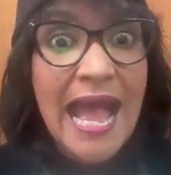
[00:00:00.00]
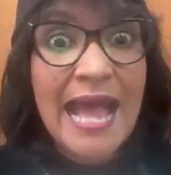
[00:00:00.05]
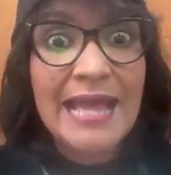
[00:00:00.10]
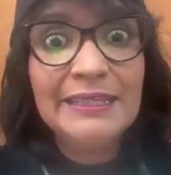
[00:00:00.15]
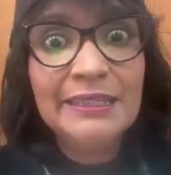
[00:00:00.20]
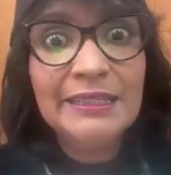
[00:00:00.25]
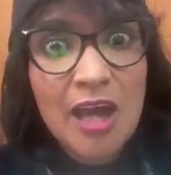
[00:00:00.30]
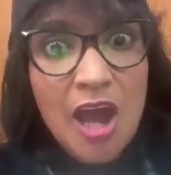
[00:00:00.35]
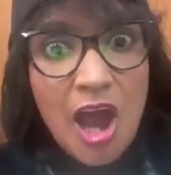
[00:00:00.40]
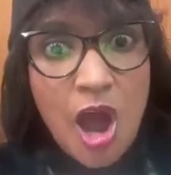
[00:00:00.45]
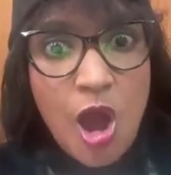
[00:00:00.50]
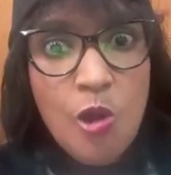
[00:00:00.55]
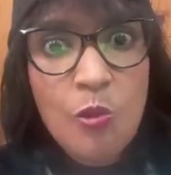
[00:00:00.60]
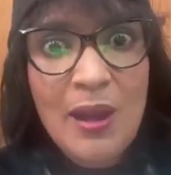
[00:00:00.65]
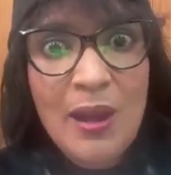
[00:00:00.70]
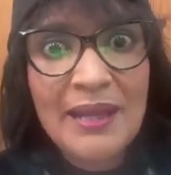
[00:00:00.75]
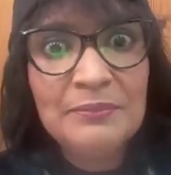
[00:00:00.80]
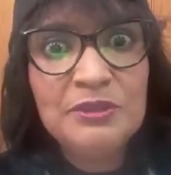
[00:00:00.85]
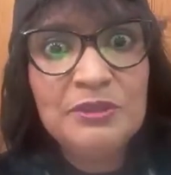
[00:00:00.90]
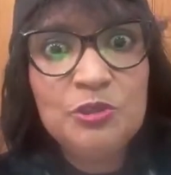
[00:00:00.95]
And
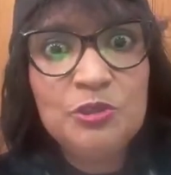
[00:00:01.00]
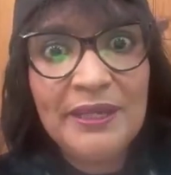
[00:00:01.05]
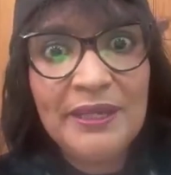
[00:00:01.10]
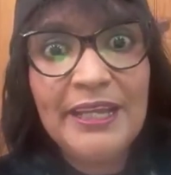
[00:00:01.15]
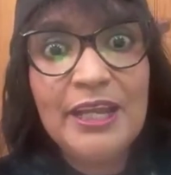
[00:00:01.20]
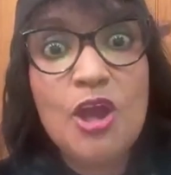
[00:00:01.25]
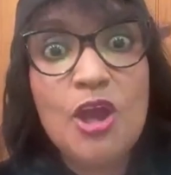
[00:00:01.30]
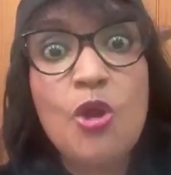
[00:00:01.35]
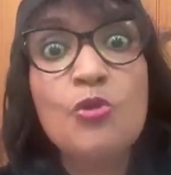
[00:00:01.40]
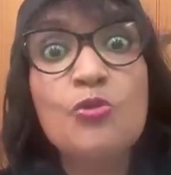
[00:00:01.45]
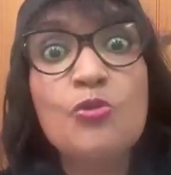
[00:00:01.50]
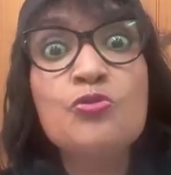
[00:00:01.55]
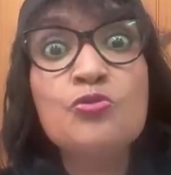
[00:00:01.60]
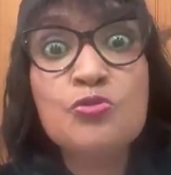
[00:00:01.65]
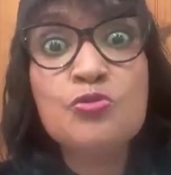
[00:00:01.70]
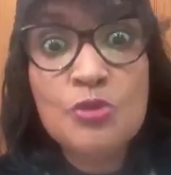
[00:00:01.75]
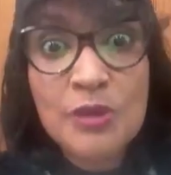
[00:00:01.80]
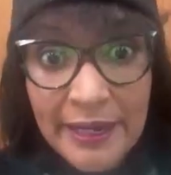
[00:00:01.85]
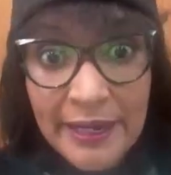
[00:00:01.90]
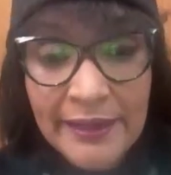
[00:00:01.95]
now I'm doing
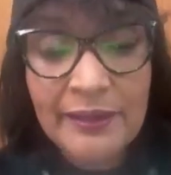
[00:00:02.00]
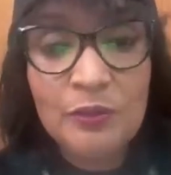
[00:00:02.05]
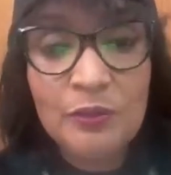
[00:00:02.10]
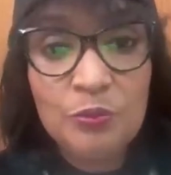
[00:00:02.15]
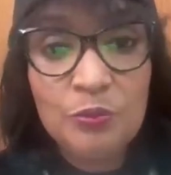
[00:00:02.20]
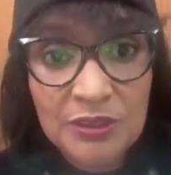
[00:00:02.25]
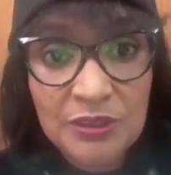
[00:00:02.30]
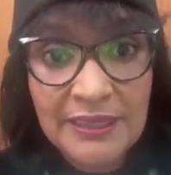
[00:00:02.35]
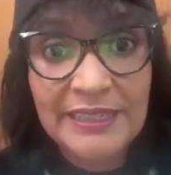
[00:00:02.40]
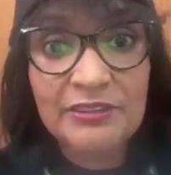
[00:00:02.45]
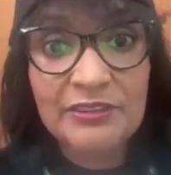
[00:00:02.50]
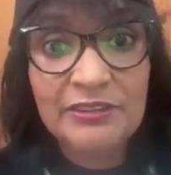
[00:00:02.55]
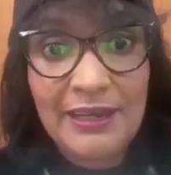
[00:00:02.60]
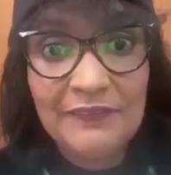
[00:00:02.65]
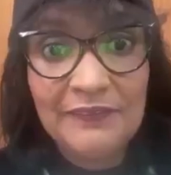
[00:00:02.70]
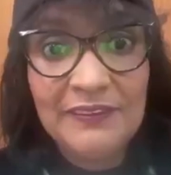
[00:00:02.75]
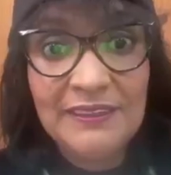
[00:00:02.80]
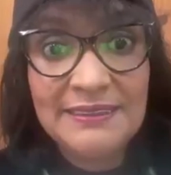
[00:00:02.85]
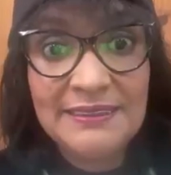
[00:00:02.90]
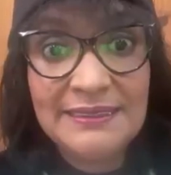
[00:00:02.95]
real work in
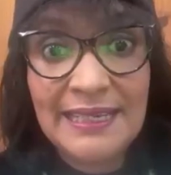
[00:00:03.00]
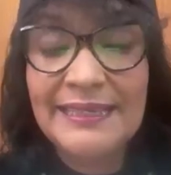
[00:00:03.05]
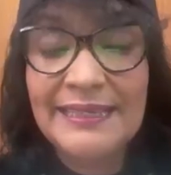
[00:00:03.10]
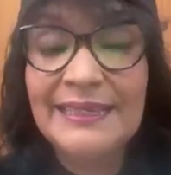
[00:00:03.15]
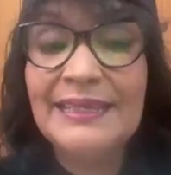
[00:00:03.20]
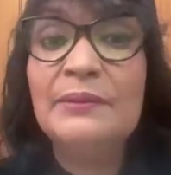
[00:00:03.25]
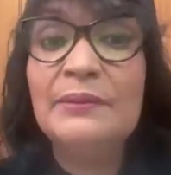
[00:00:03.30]
graphic design,